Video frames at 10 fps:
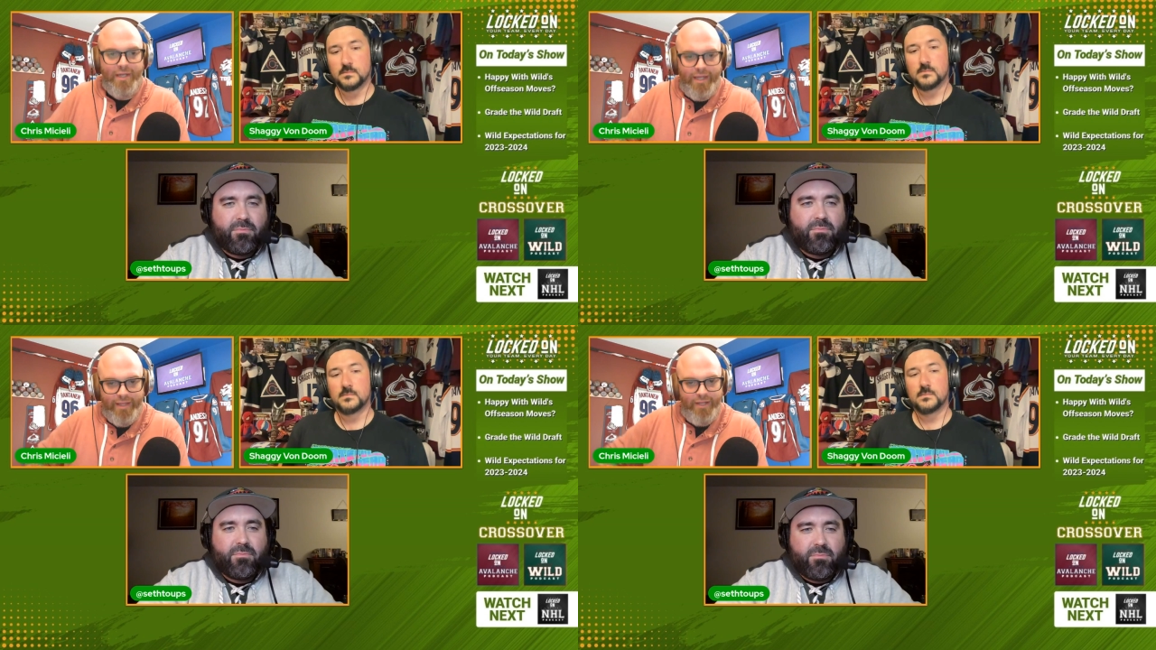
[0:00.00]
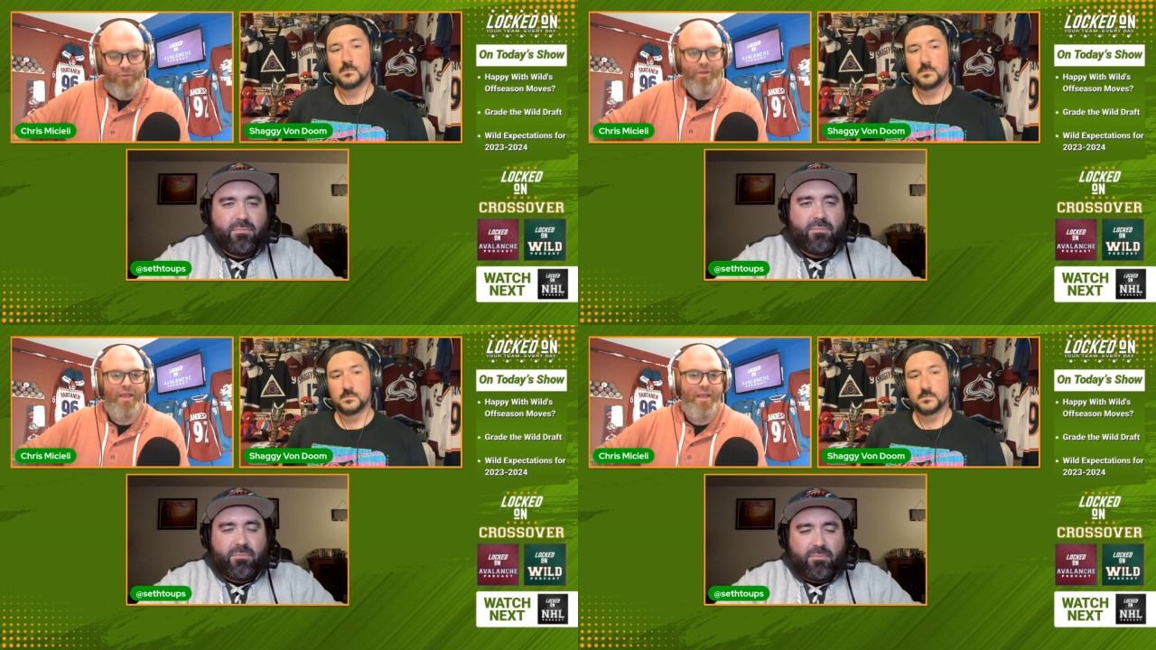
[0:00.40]
Speaker 1: And then
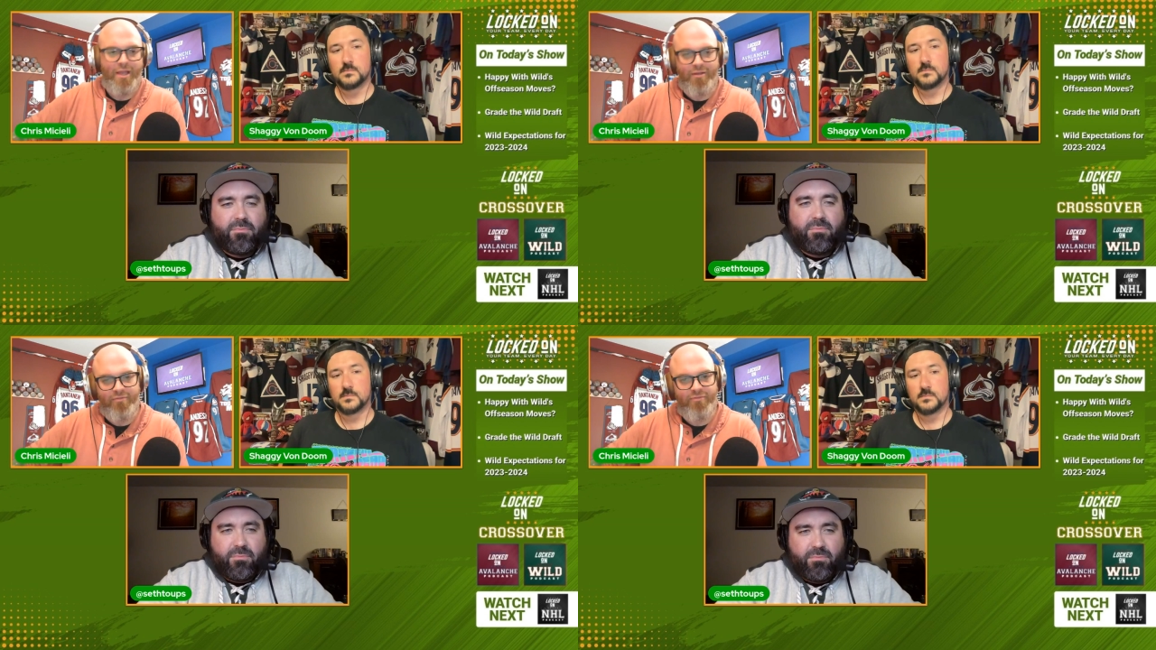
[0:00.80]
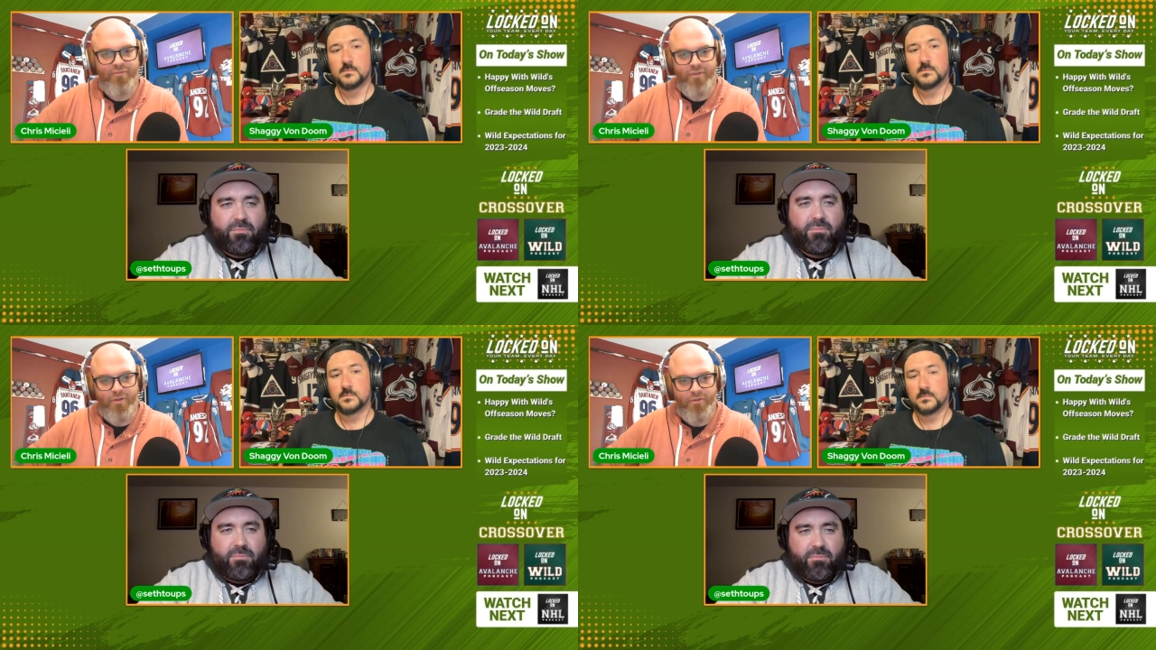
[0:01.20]
you
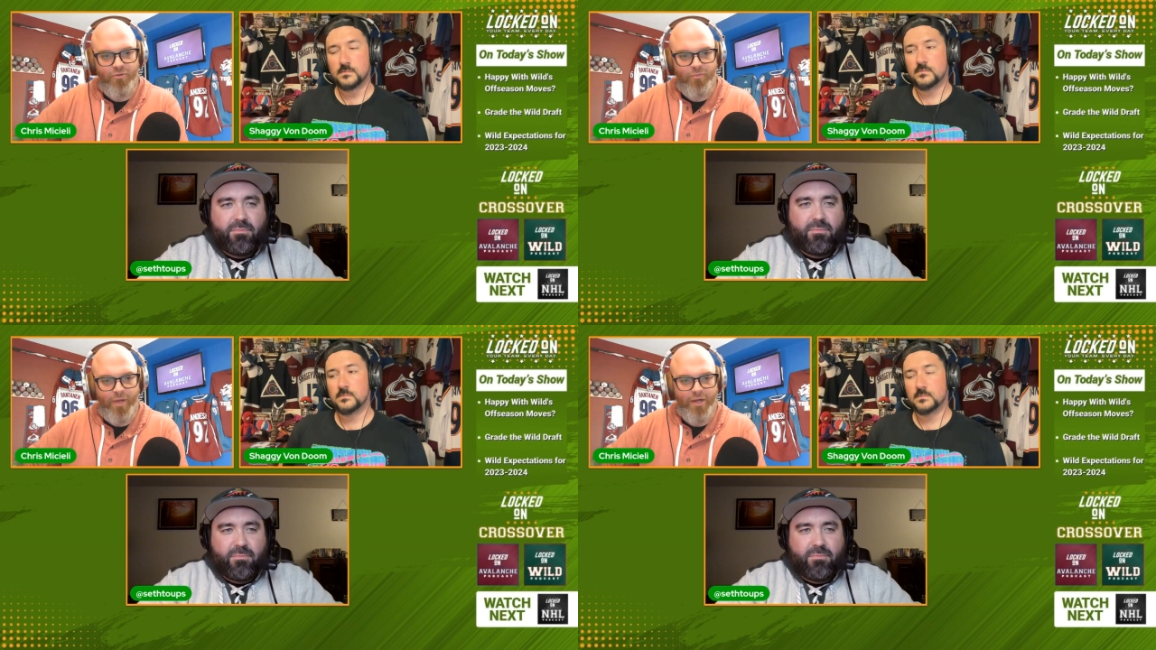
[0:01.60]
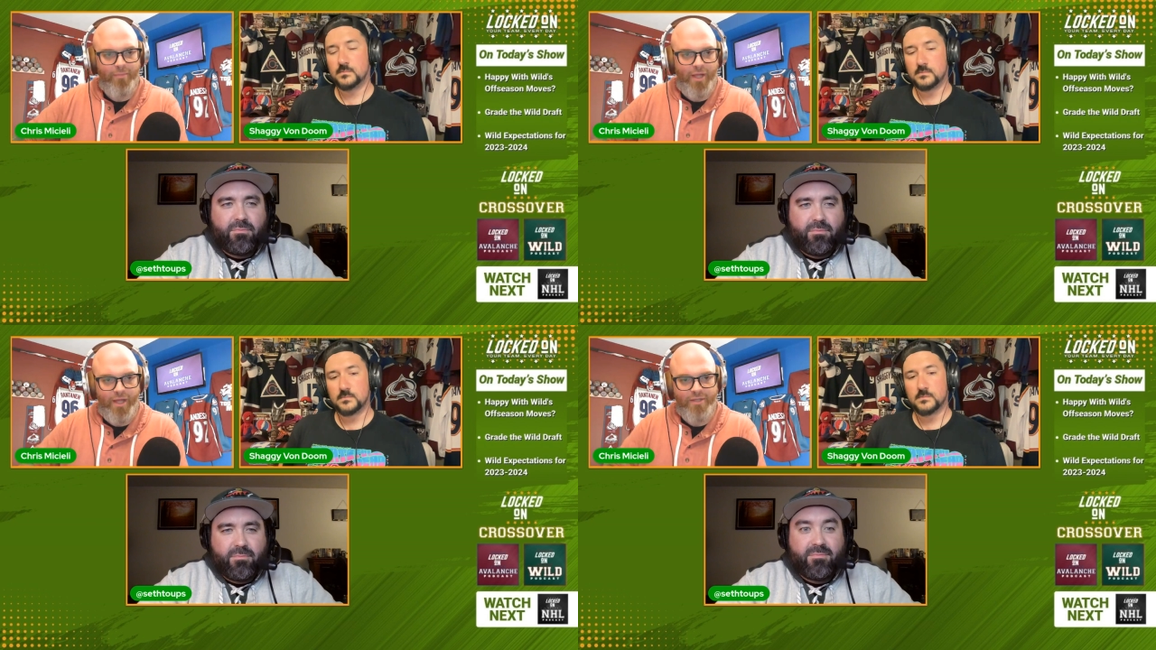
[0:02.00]
have, you know, the two
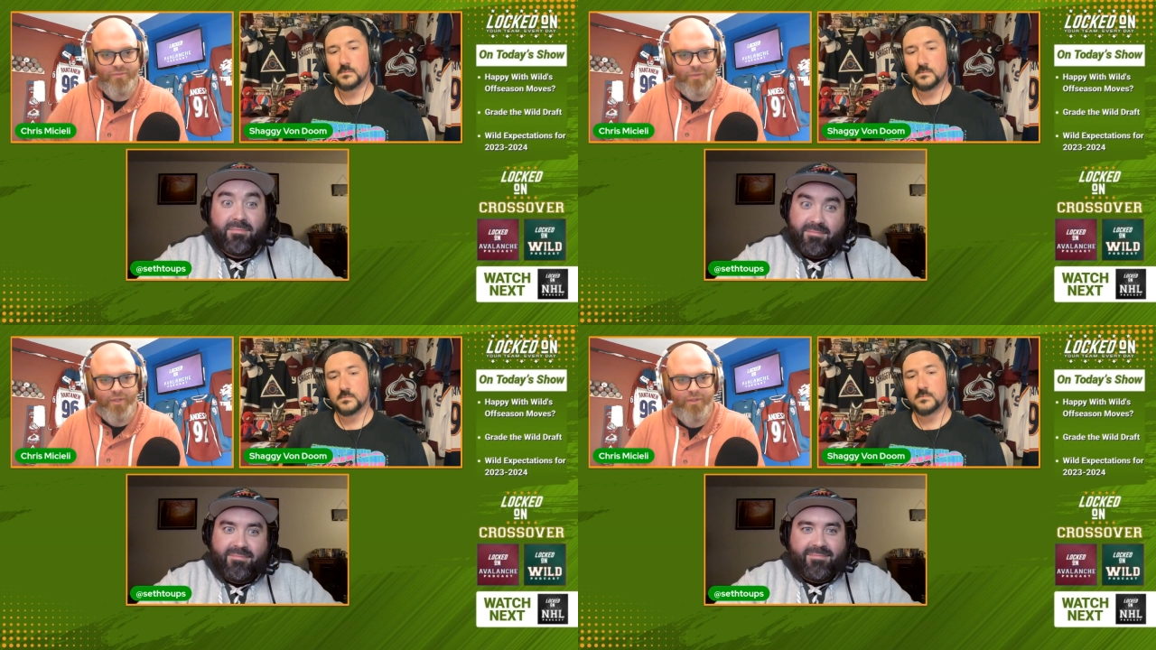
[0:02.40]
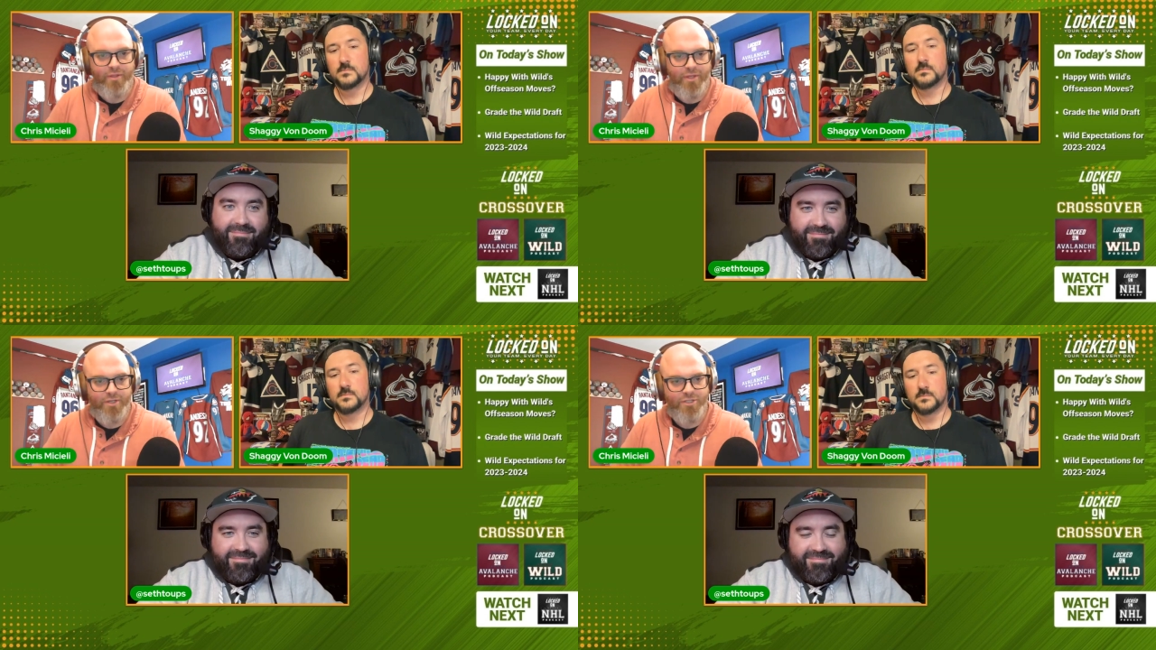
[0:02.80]
bottom guys with
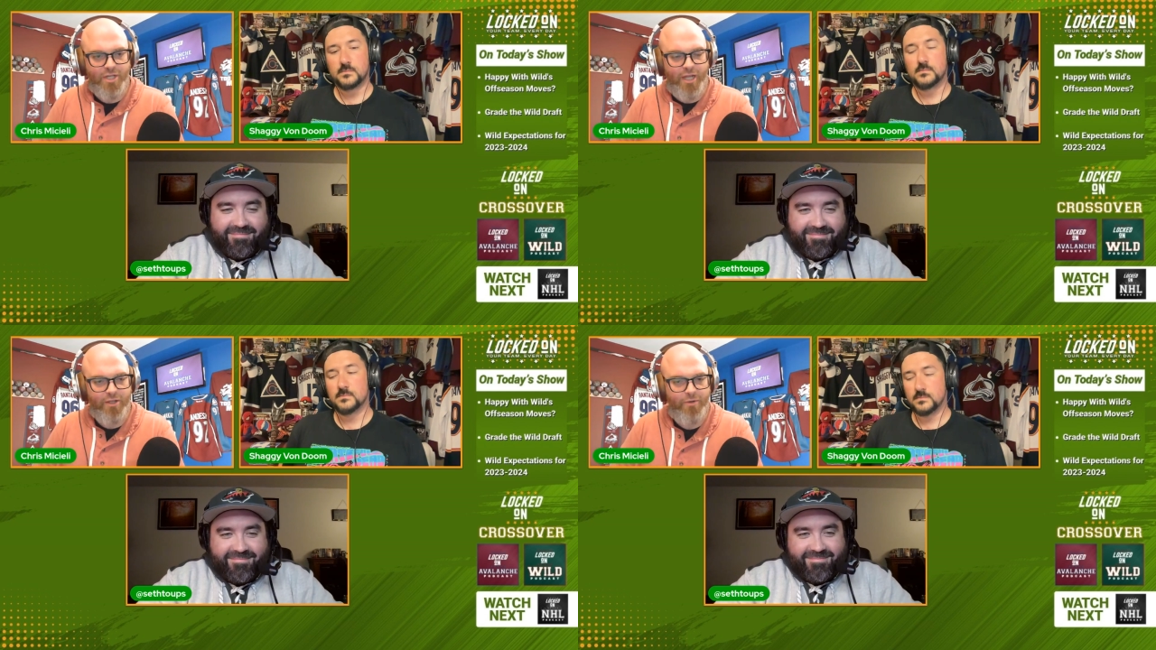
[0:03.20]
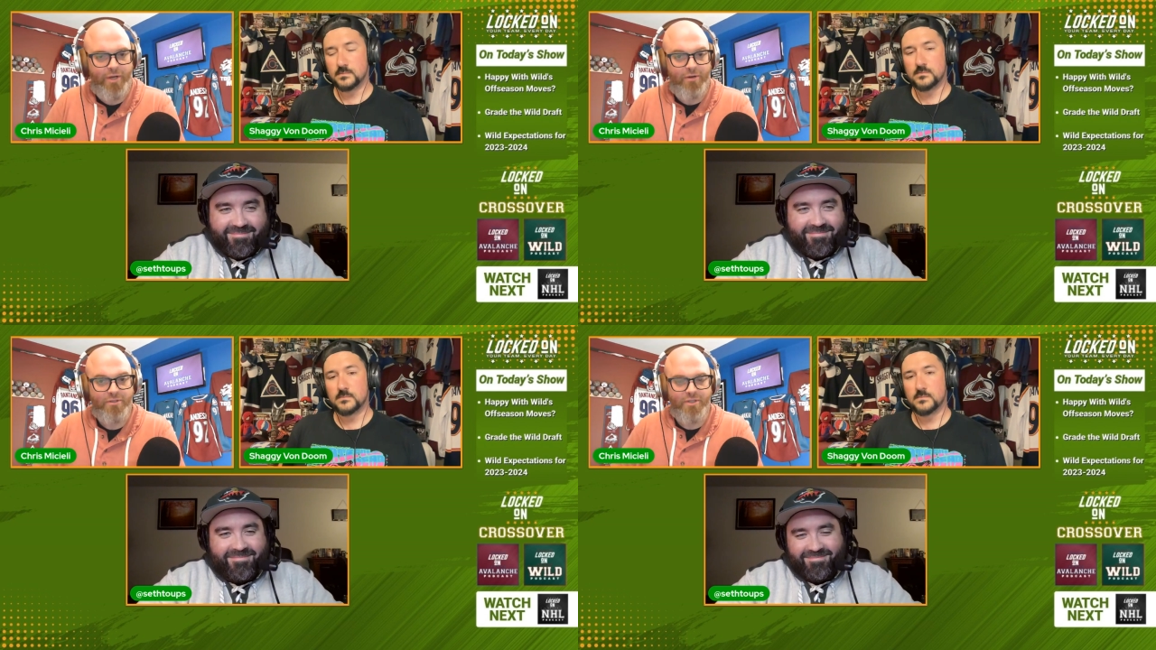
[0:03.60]
Chicago
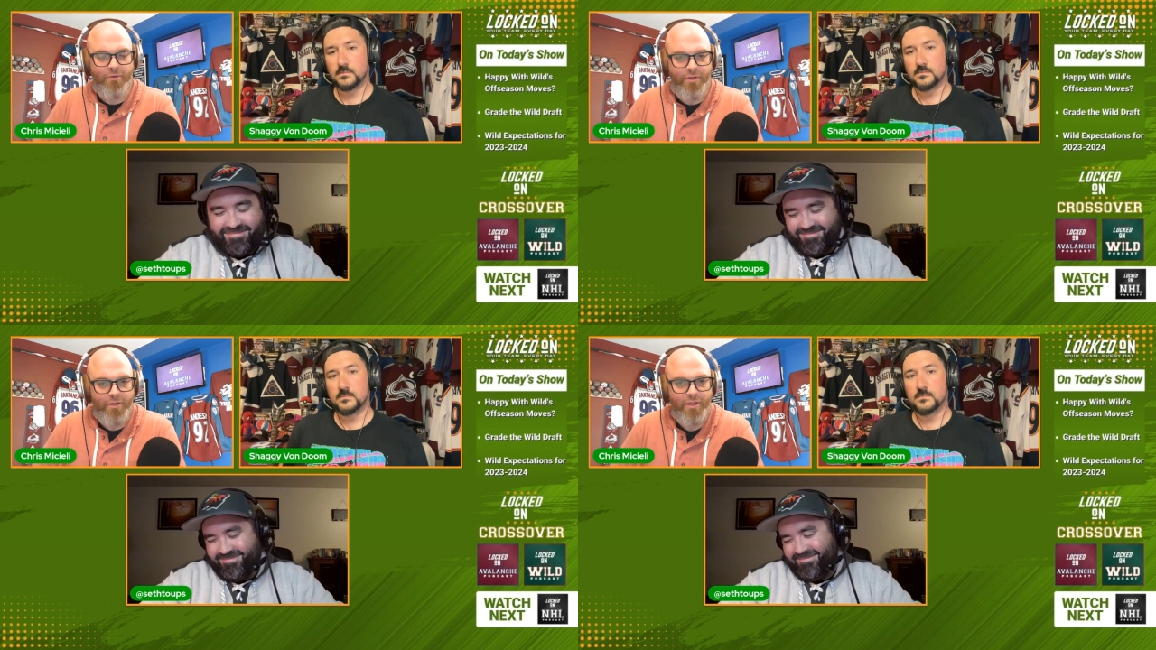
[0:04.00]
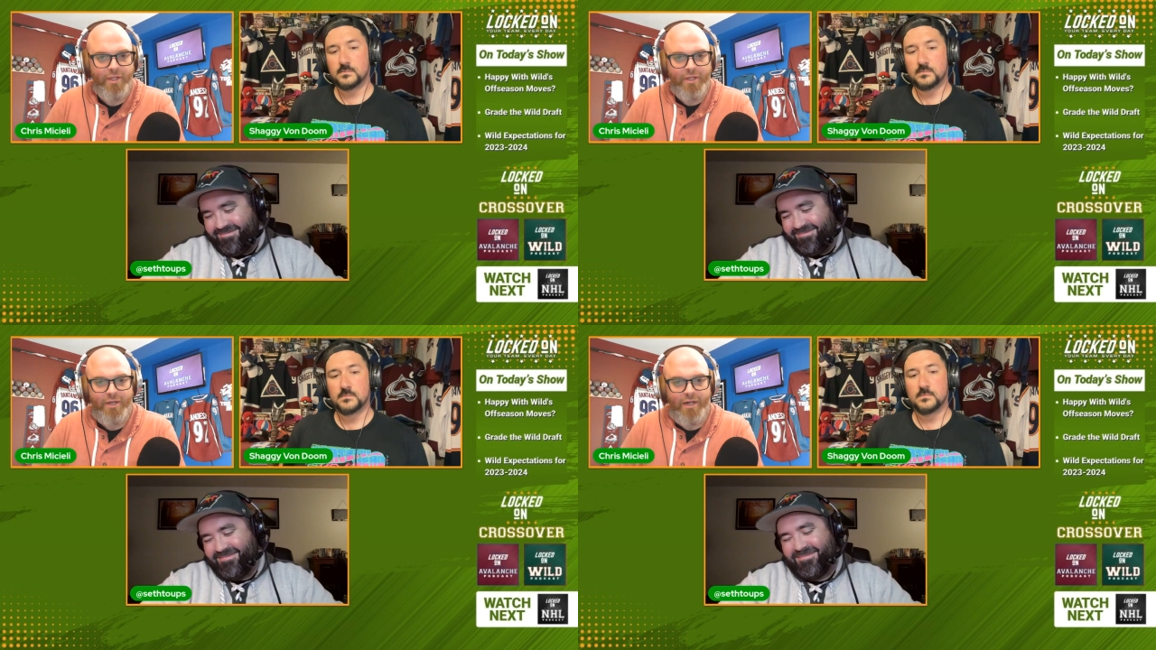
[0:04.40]
and Arizona.
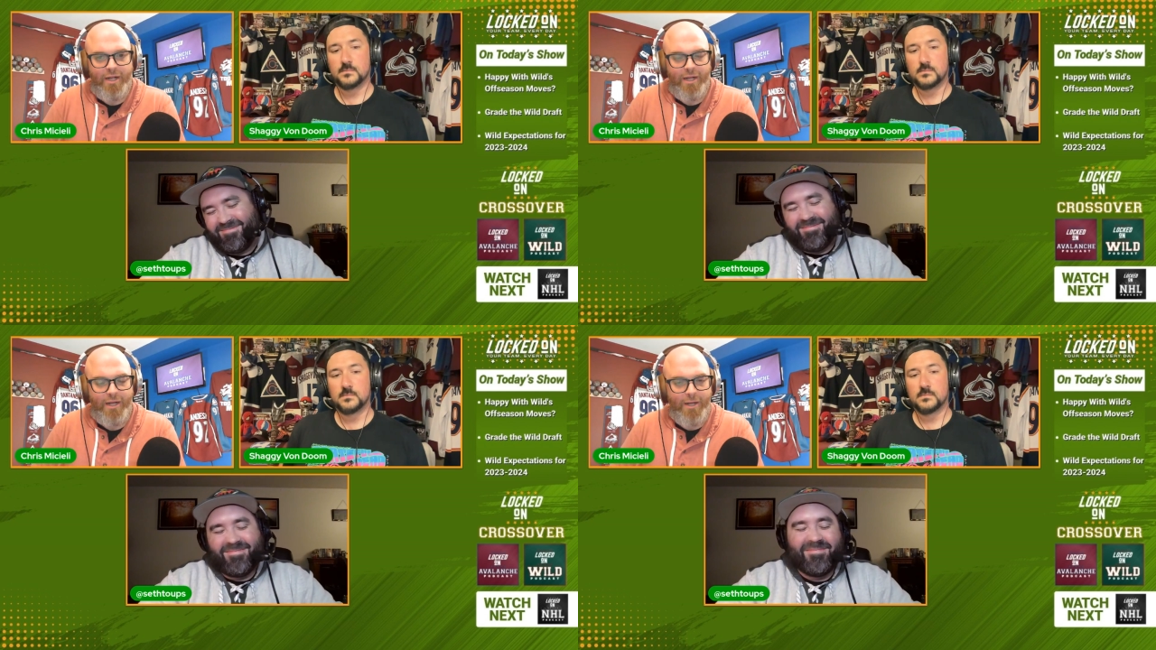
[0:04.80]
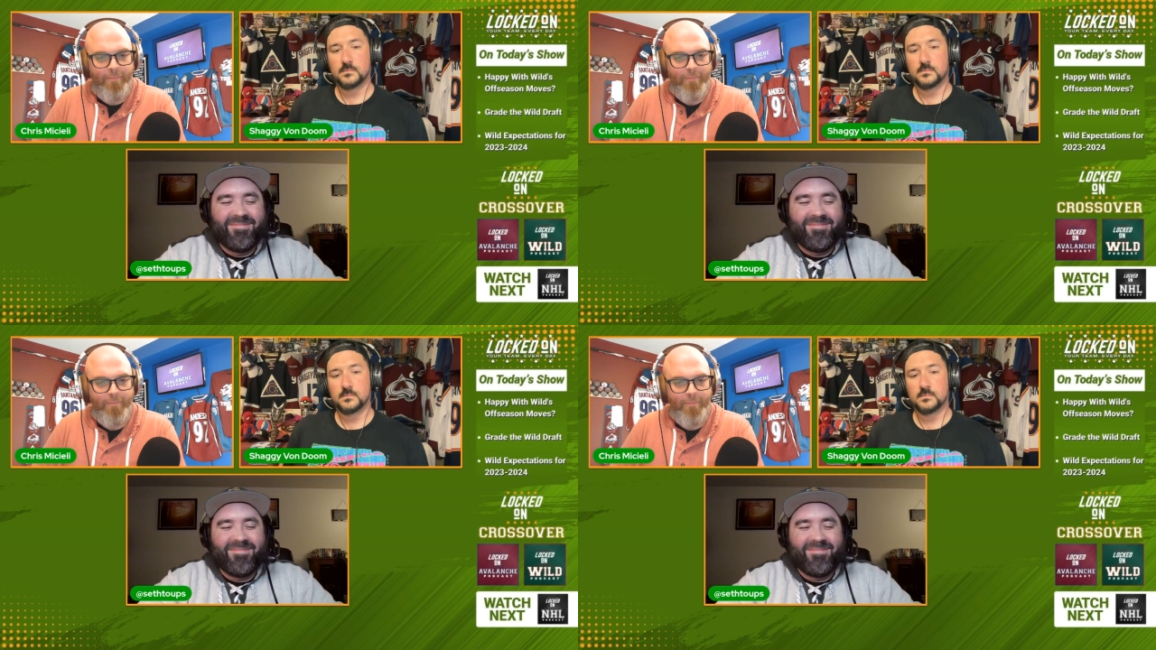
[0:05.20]
And